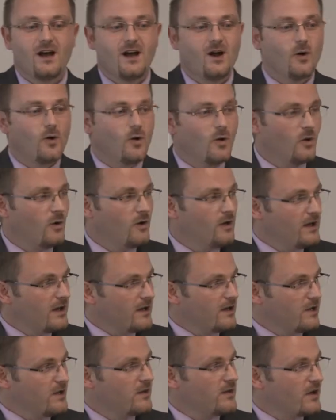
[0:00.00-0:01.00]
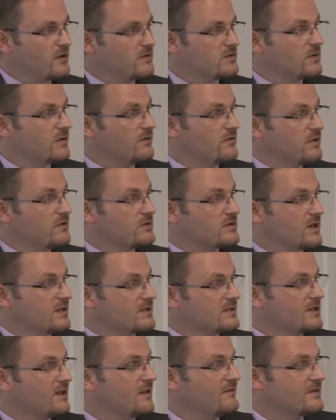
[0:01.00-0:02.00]
or those who have used our
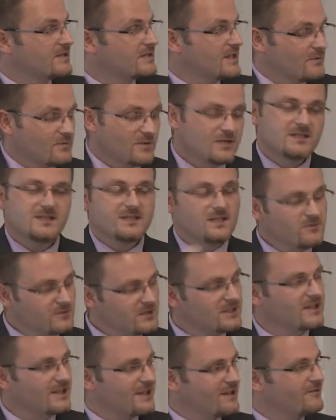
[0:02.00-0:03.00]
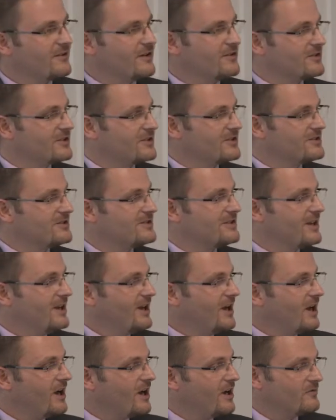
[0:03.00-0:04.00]
service. We still didn't get a very good
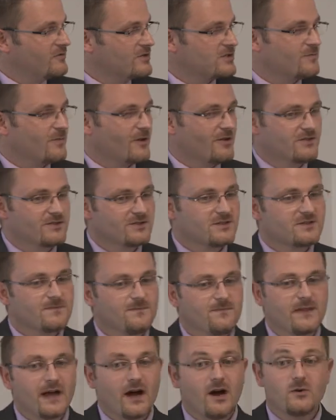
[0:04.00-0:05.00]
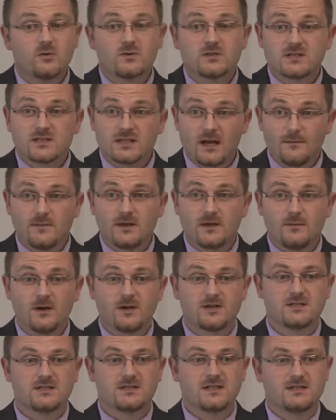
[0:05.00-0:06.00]
response. Now, some
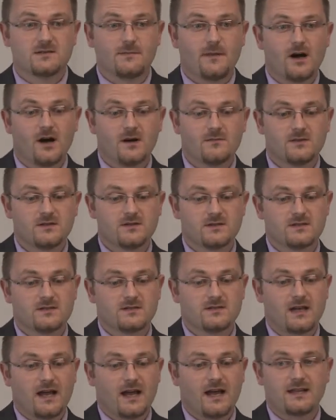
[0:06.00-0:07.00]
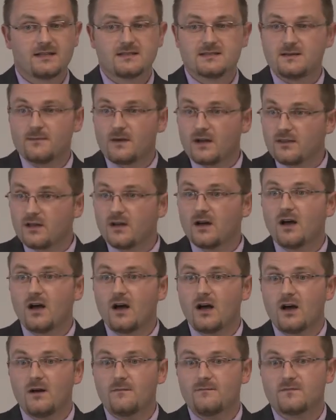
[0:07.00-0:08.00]
emergency departments and some other
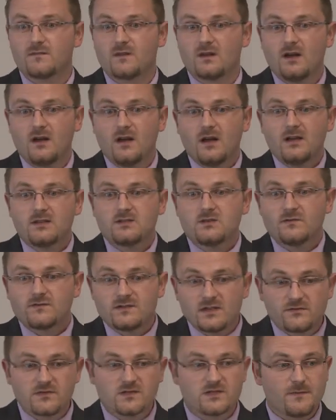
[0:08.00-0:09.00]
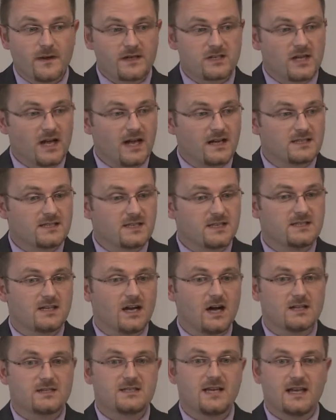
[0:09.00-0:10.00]
sort of different specialities
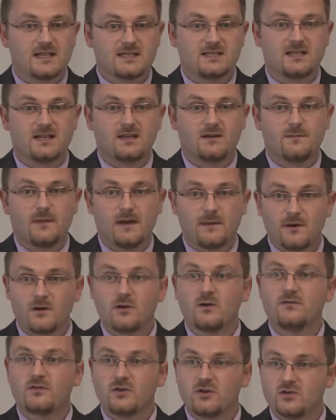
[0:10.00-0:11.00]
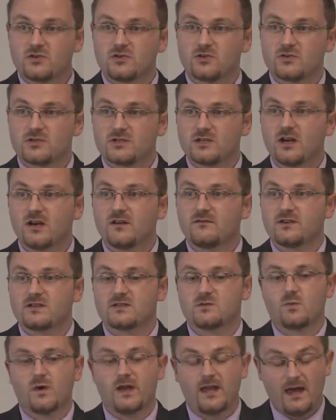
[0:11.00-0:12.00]
are texting people who have used your
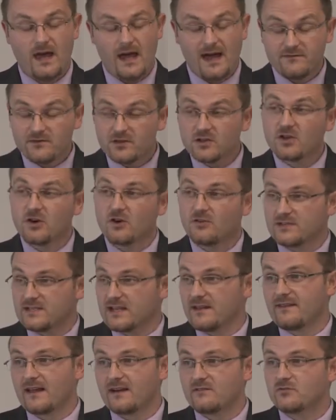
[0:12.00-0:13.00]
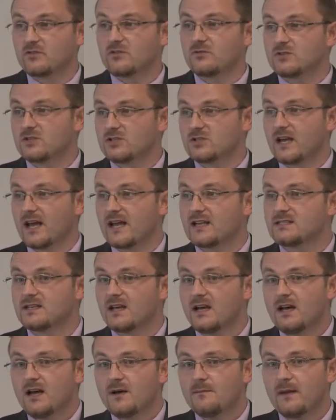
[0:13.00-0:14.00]
service. We haven't gone down that route as yet,
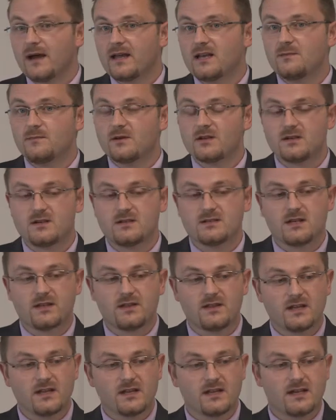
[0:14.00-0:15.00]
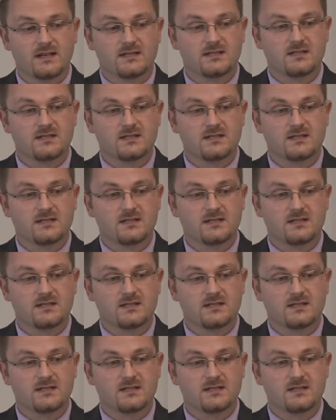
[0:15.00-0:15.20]
mainly because I think